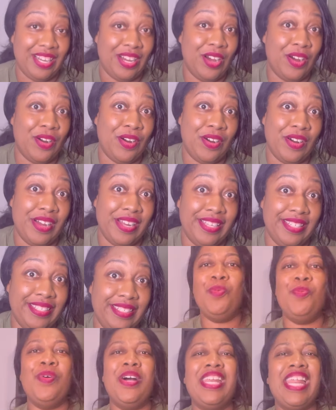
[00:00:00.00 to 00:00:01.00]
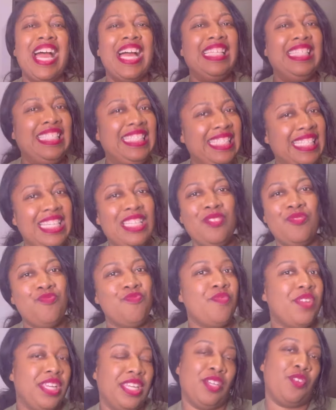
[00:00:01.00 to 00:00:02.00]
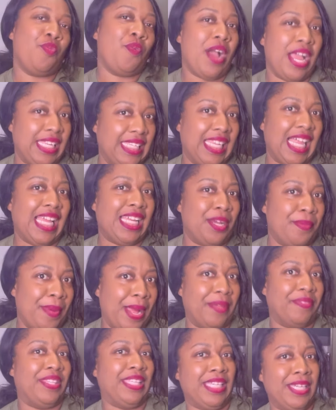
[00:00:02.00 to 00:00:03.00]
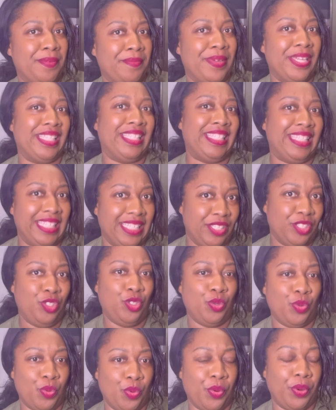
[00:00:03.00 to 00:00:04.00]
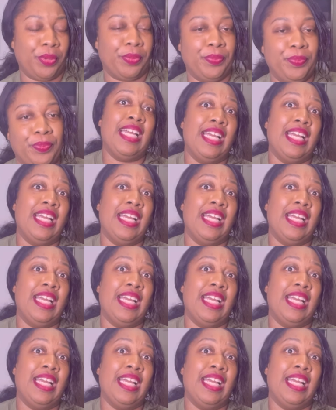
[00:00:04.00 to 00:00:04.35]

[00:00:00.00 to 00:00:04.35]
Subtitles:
on what I didn't really quite like about the MSC Shore.